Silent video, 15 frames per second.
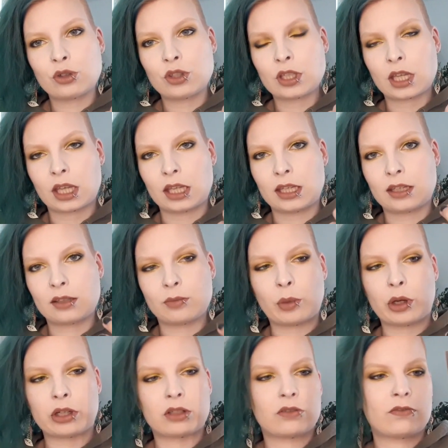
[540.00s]
take
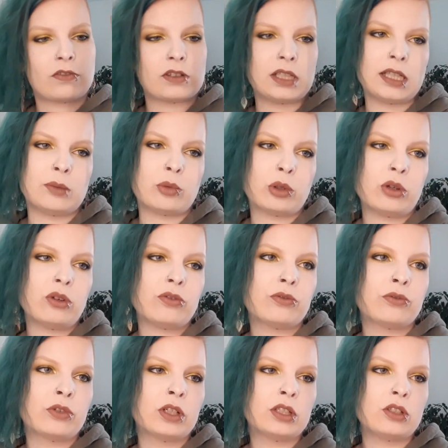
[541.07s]
part of the label off
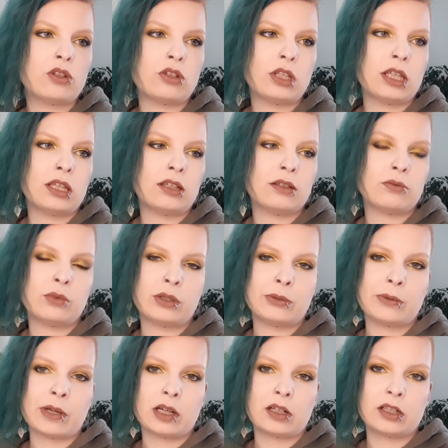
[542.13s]
to see where
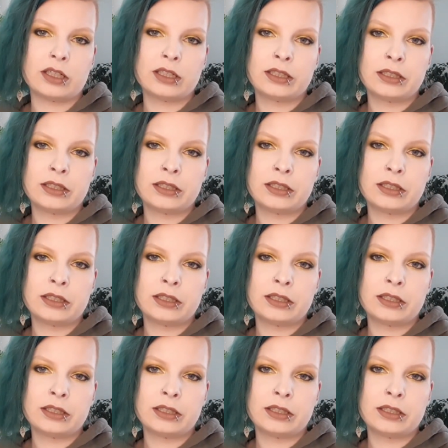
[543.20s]
we are